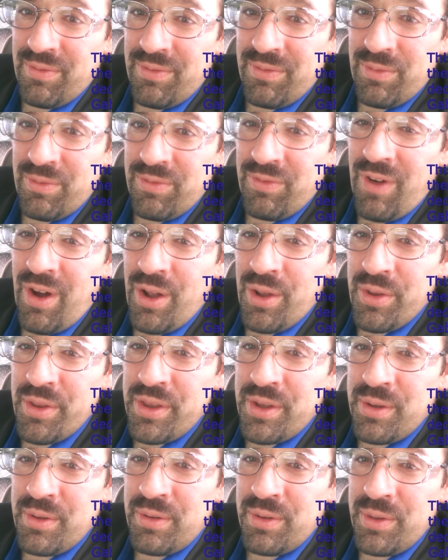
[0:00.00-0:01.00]
follow
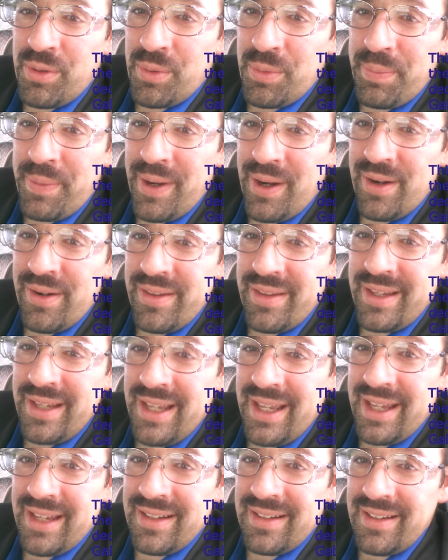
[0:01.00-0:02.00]
the, the repair to
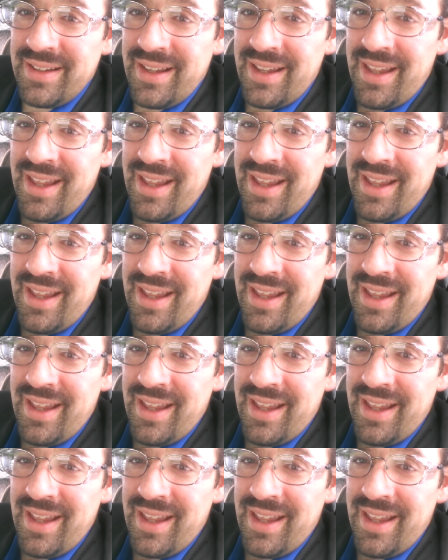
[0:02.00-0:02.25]
the end,